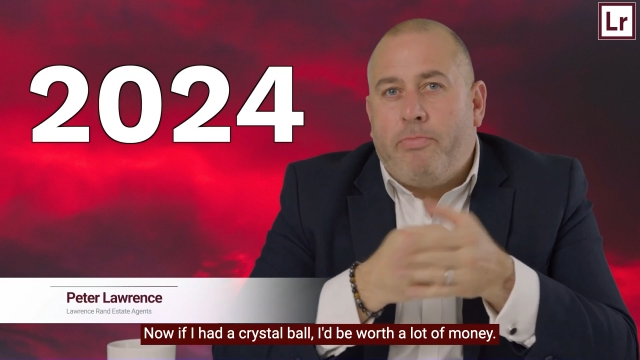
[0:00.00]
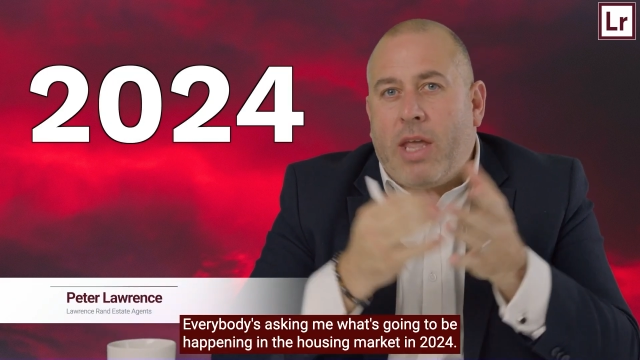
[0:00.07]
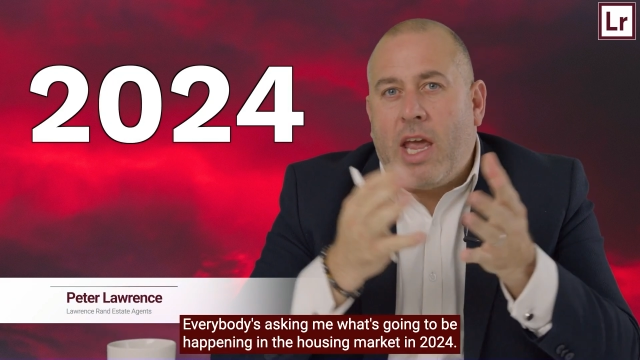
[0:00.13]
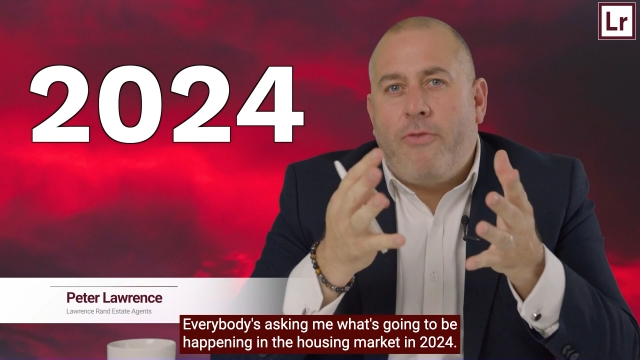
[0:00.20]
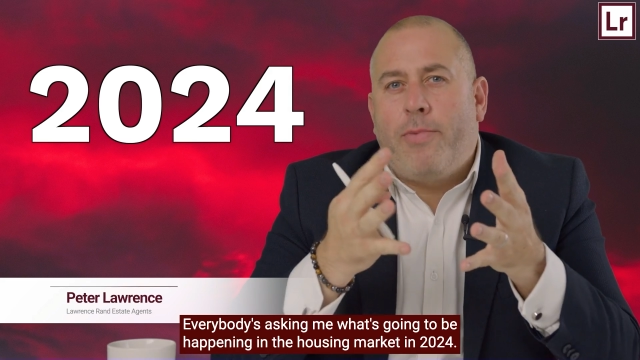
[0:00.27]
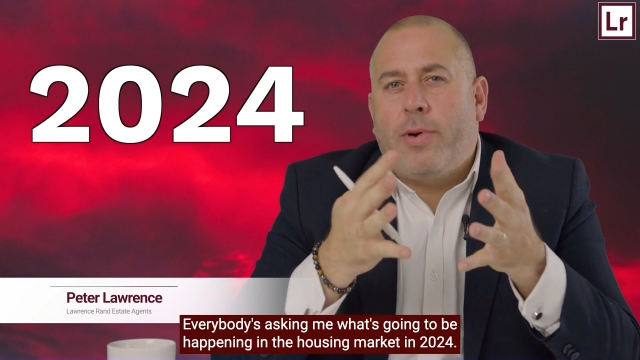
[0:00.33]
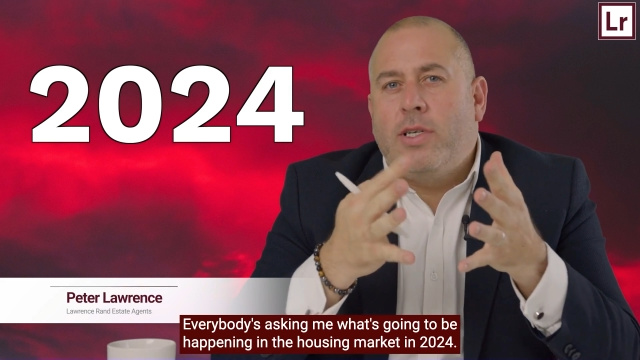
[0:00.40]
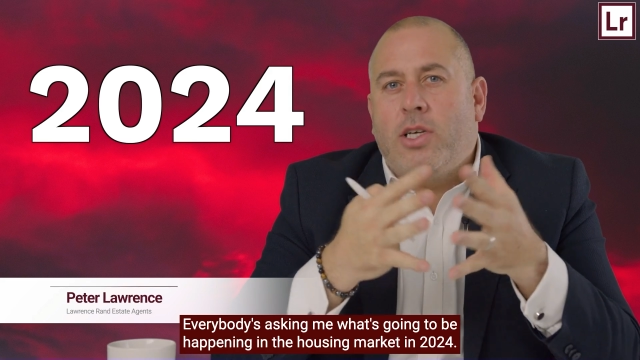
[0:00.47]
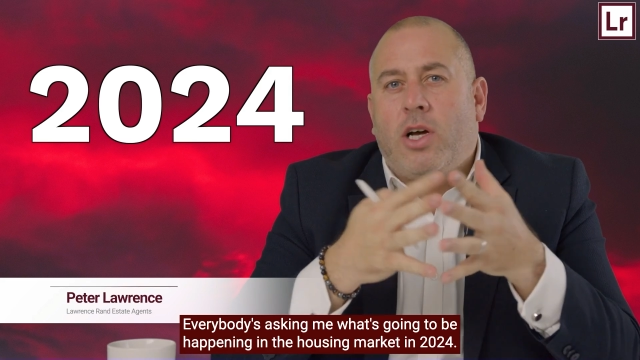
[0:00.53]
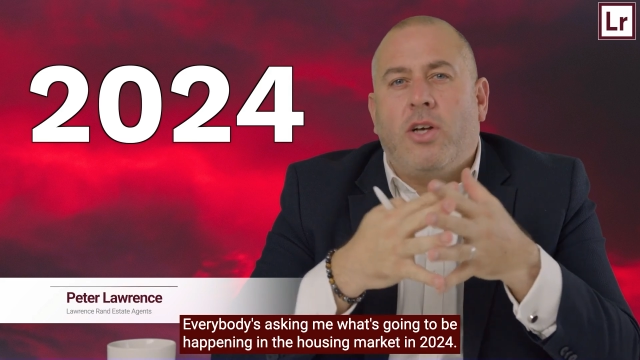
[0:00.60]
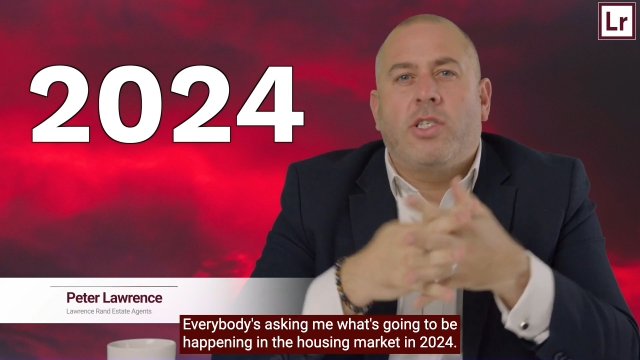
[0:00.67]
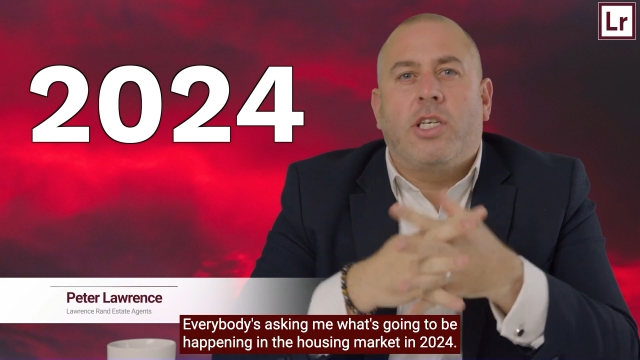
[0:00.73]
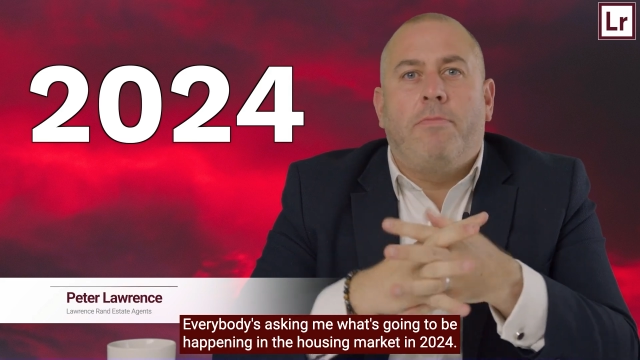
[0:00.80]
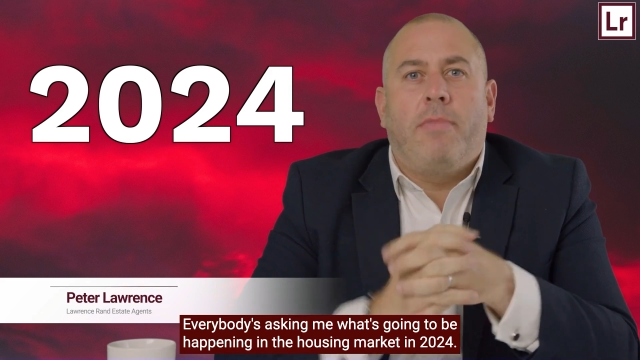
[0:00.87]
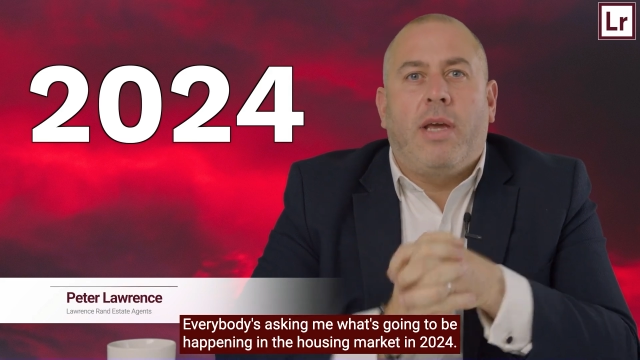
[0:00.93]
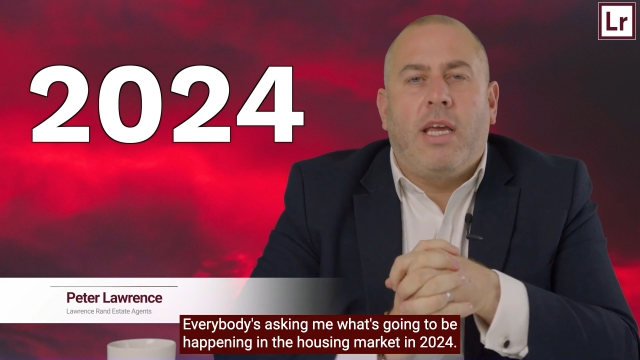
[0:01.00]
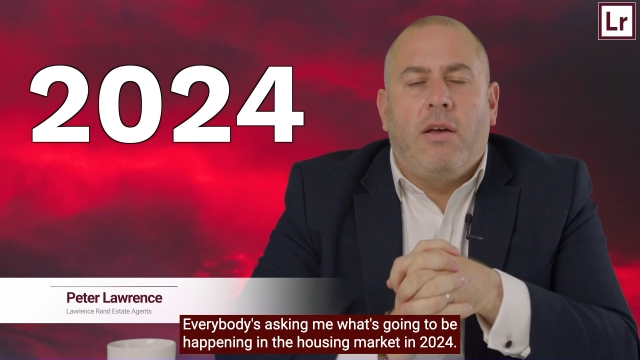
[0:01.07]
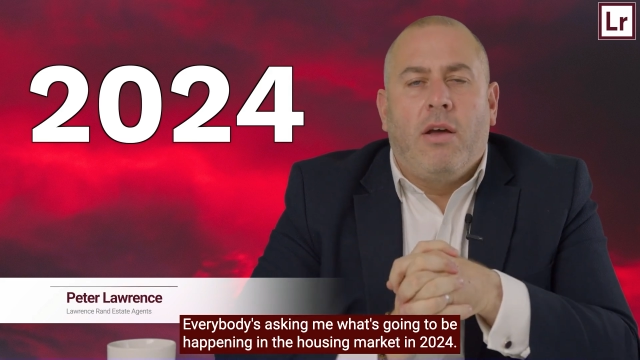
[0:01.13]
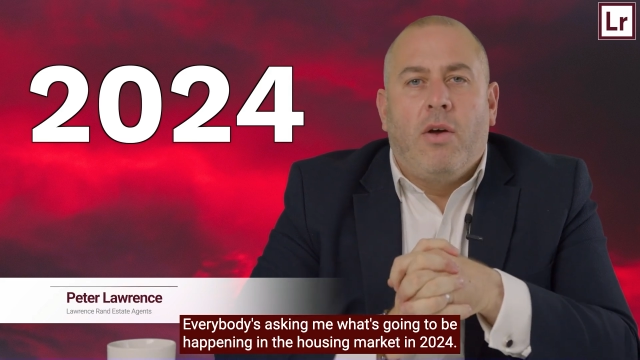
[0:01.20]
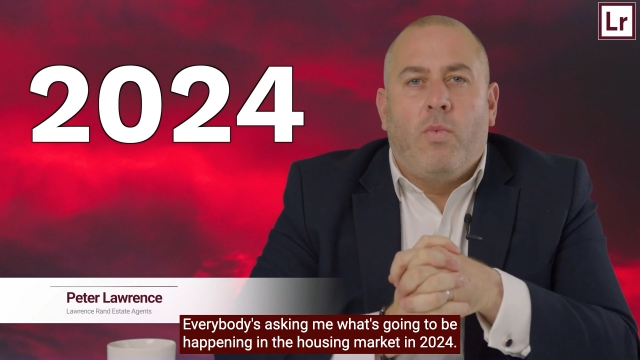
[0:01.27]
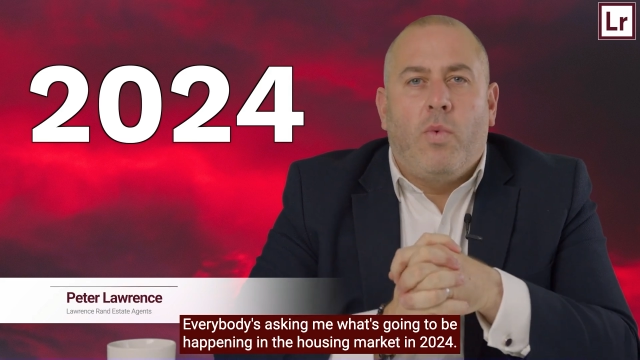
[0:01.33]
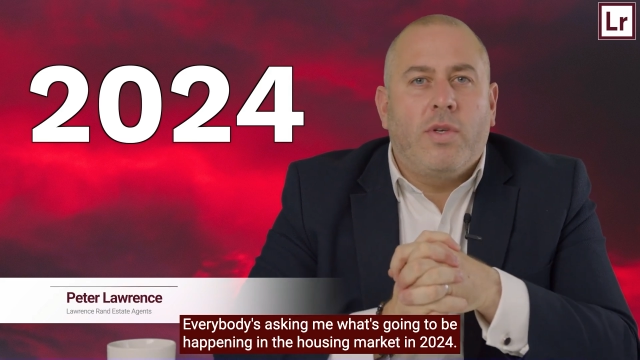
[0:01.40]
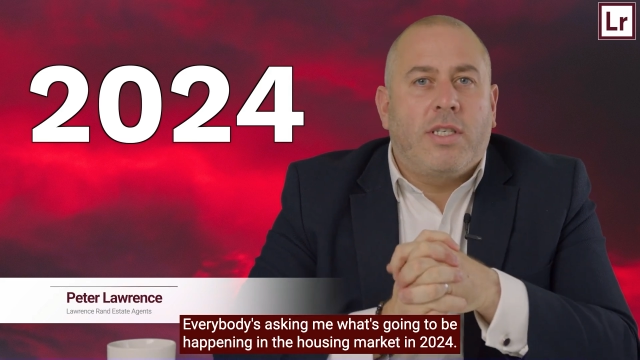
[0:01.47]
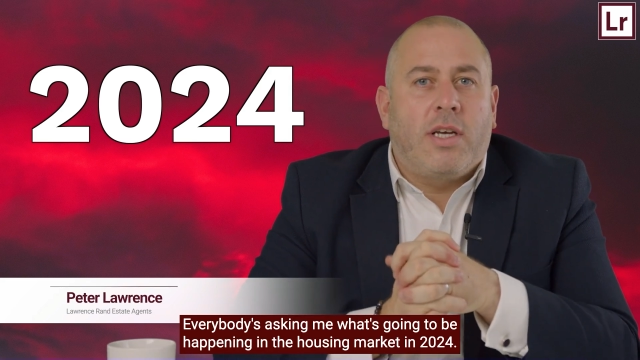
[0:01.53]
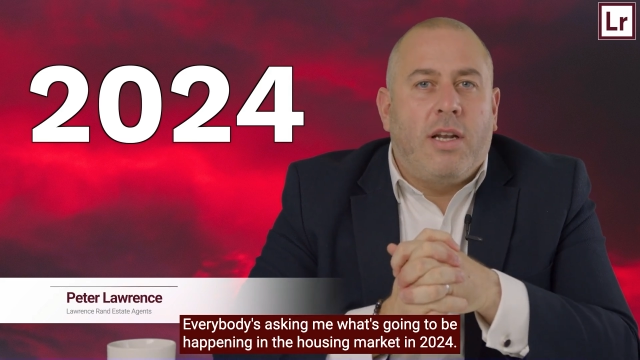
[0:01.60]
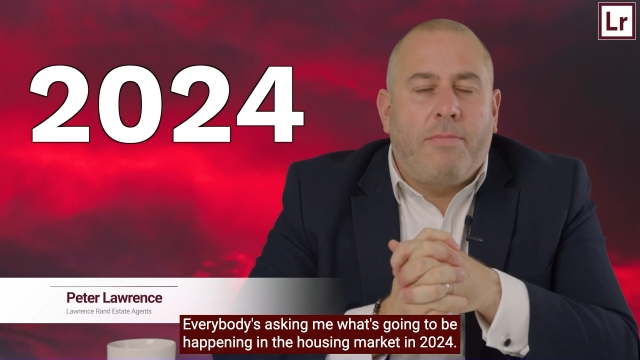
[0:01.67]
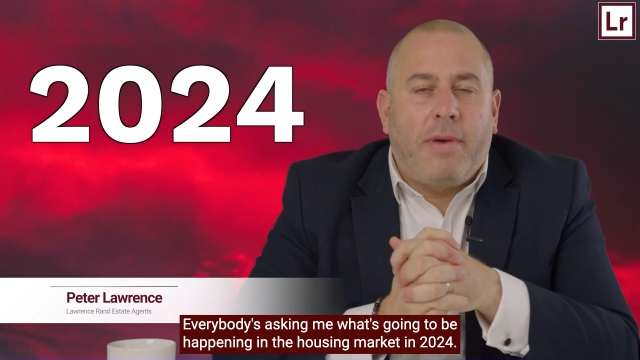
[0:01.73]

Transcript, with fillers: Everybody's asking me what's going to